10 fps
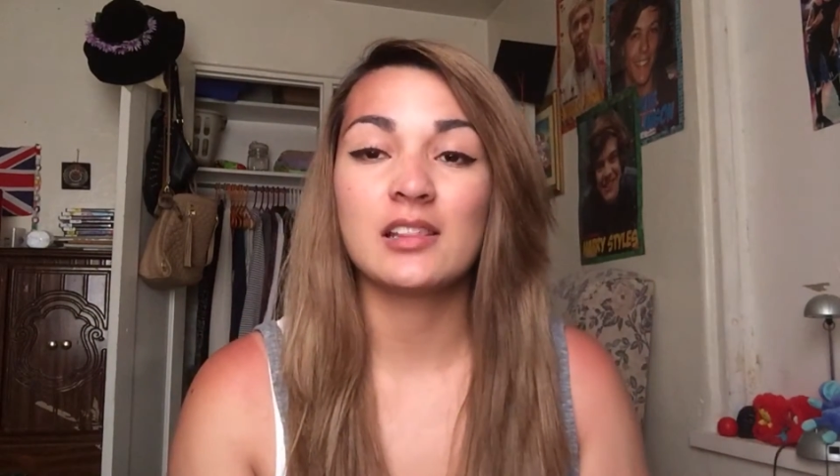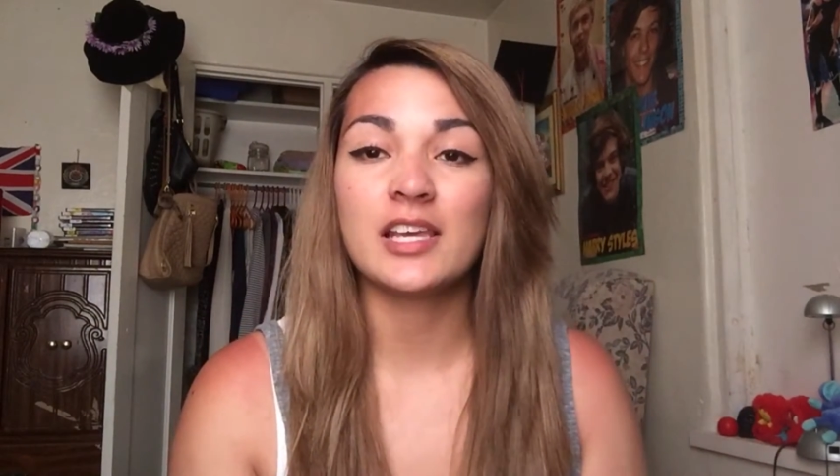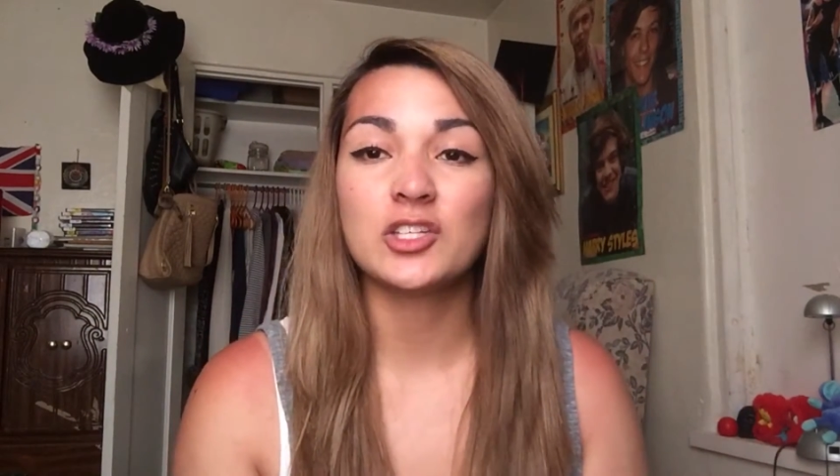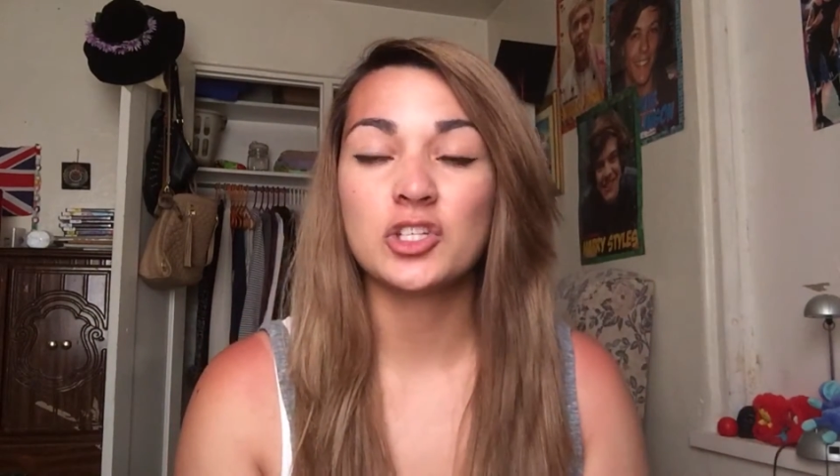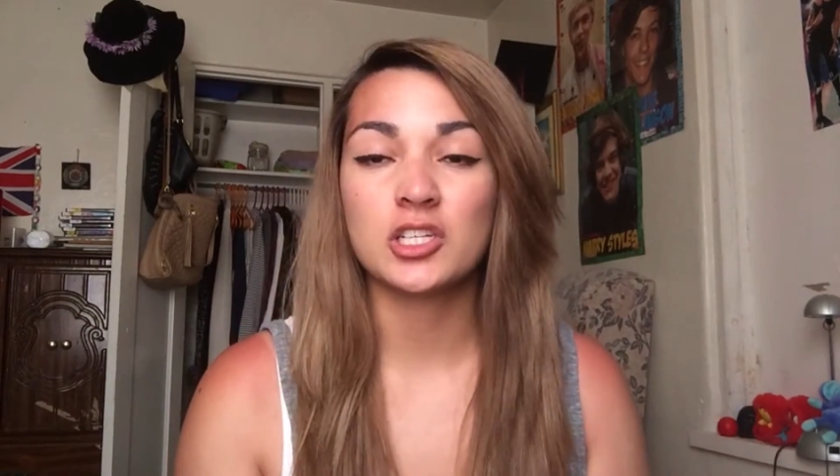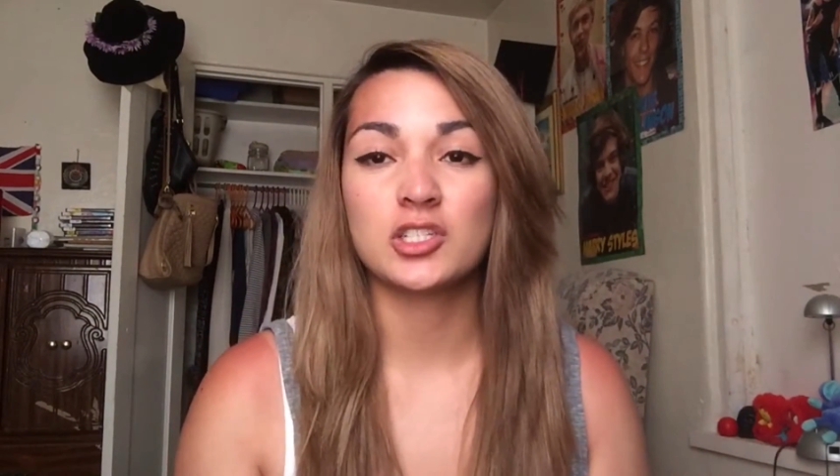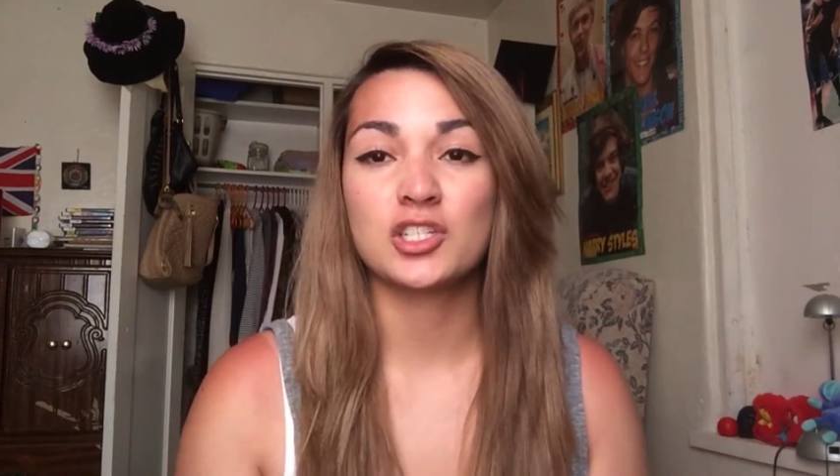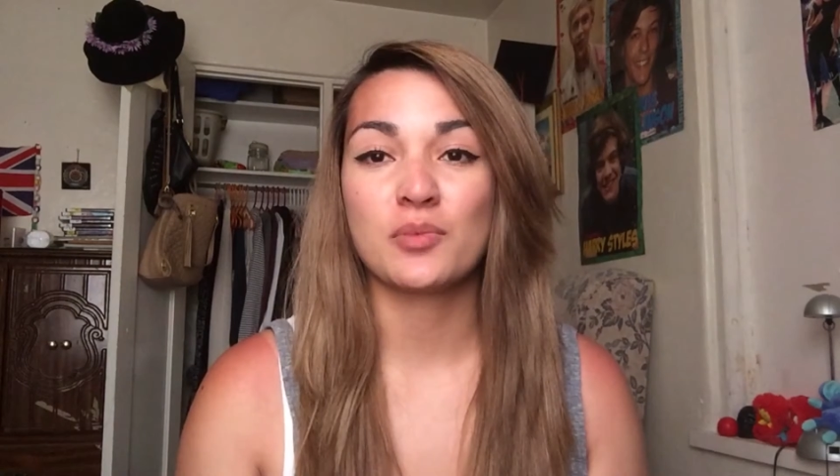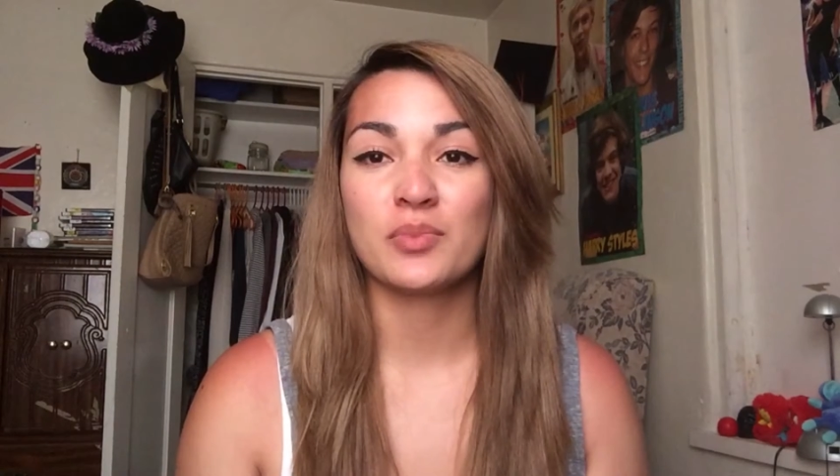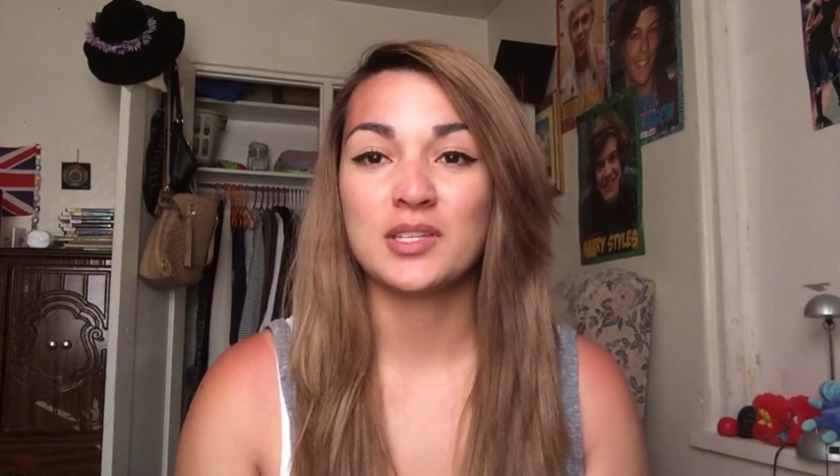let's just
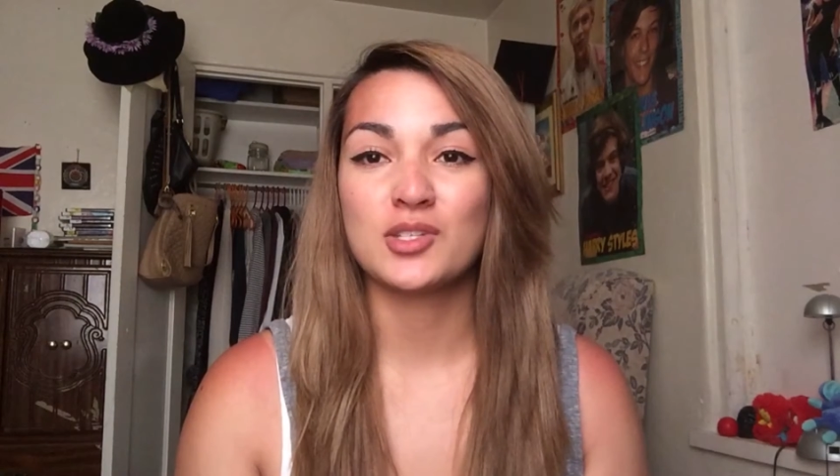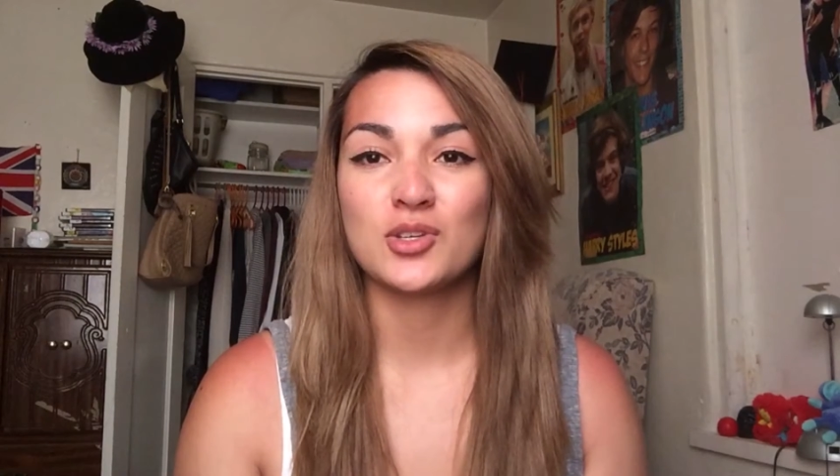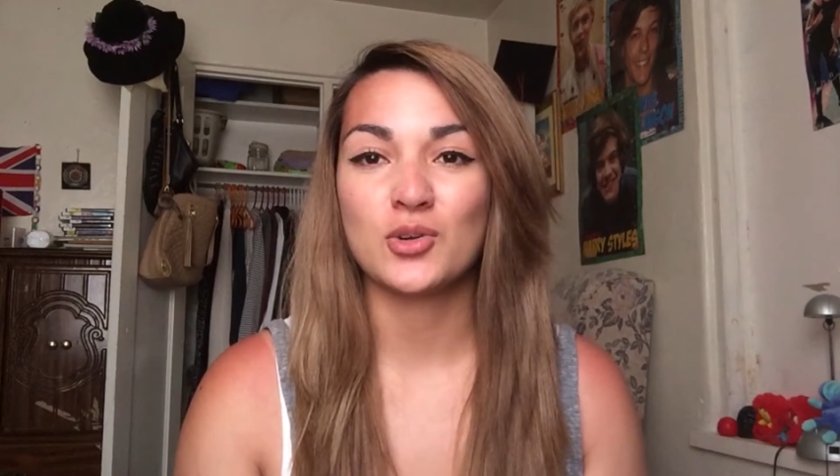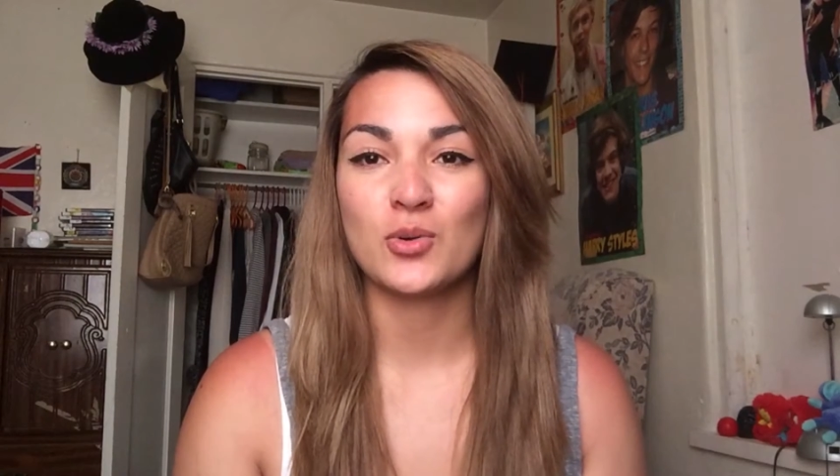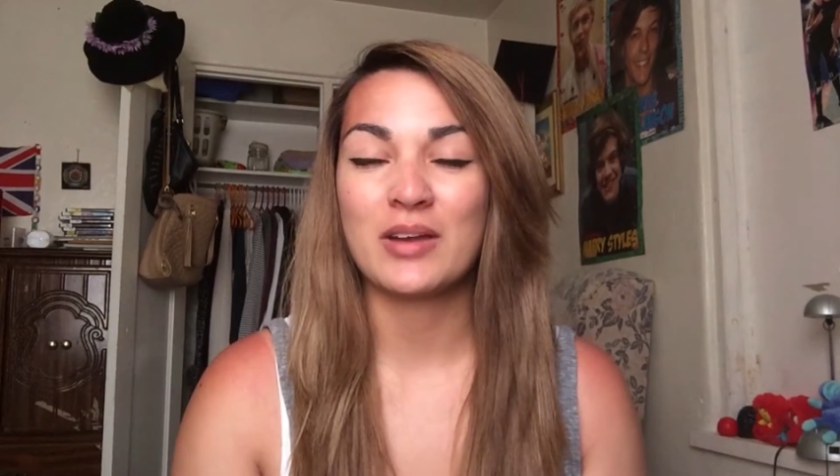jump into